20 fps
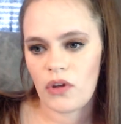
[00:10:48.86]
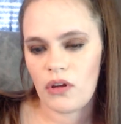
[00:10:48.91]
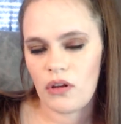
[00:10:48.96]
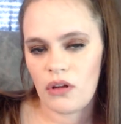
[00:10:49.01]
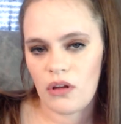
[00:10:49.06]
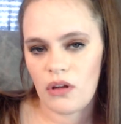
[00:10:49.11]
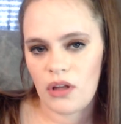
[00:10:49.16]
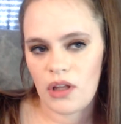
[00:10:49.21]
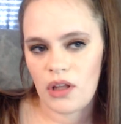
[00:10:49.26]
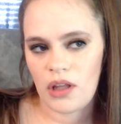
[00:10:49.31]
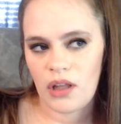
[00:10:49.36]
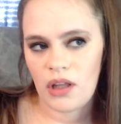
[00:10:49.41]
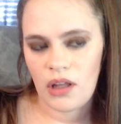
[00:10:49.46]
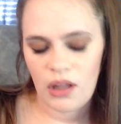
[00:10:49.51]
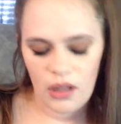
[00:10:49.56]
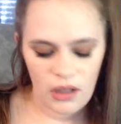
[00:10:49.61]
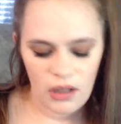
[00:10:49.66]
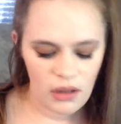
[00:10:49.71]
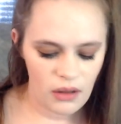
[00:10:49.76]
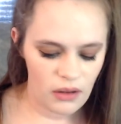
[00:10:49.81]
And
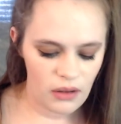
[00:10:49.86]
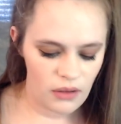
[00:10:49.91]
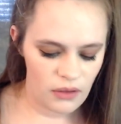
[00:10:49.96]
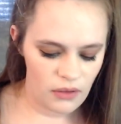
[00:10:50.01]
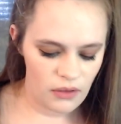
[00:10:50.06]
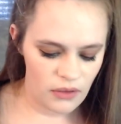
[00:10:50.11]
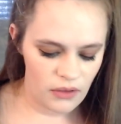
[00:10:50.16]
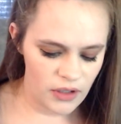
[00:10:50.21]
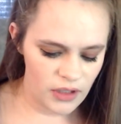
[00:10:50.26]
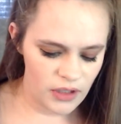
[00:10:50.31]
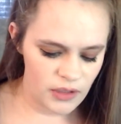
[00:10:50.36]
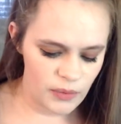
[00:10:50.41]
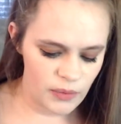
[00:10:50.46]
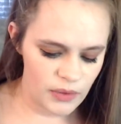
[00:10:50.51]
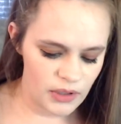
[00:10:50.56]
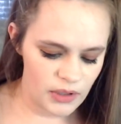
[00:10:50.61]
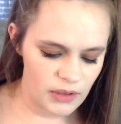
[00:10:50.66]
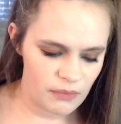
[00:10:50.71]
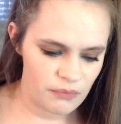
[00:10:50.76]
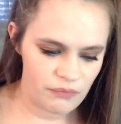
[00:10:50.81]
this
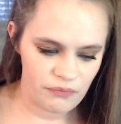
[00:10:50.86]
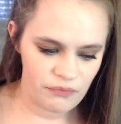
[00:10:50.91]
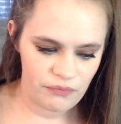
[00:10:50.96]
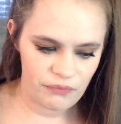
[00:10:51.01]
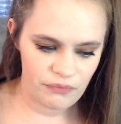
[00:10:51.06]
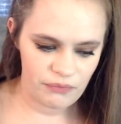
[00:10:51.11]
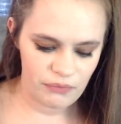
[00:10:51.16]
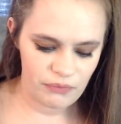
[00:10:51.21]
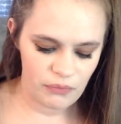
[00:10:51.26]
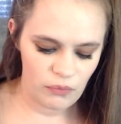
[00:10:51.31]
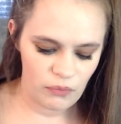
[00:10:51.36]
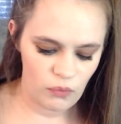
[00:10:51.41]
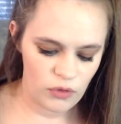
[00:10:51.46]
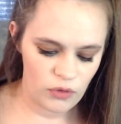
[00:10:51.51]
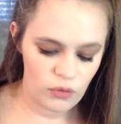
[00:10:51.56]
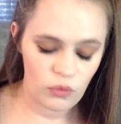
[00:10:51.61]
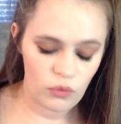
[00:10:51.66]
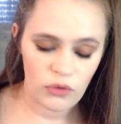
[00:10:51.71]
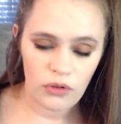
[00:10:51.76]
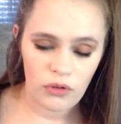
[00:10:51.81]
one was one
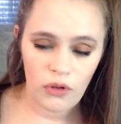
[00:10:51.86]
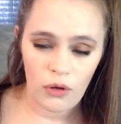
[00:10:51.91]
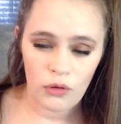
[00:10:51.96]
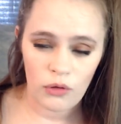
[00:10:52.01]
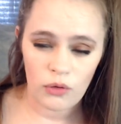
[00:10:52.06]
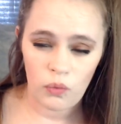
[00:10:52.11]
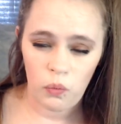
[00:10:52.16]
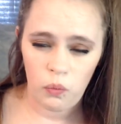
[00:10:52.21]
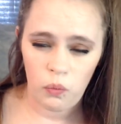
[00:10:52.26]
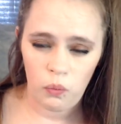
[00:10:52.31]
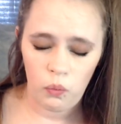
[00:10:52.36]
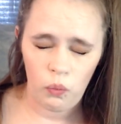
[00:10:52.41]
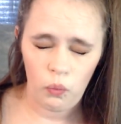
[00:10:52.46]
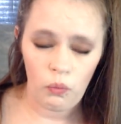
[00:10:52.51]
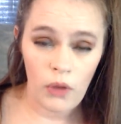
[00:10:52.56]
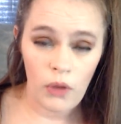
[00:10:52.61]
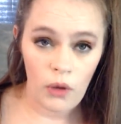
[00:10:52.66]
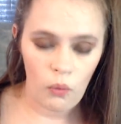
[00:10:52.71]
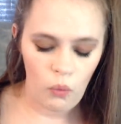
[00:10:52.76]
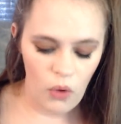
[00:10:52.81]
of those like
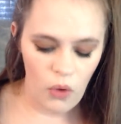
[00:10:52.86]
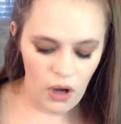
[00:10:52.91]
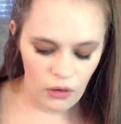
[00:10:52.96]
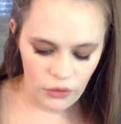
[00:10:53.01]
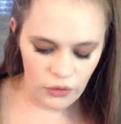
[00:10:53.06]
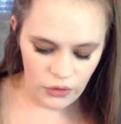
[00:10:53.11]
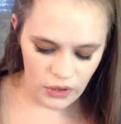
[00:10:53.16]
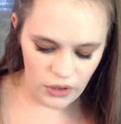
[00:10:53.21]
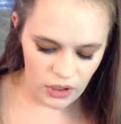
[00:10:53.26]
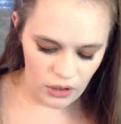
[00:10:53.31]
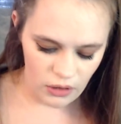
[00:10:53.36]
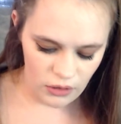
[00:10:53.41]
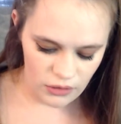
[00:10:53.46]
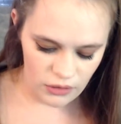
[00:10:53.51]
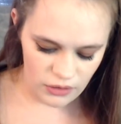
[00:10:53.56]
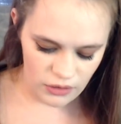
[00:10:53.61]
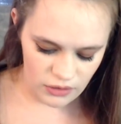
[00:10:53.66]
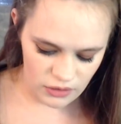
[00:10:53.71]
wilder colors.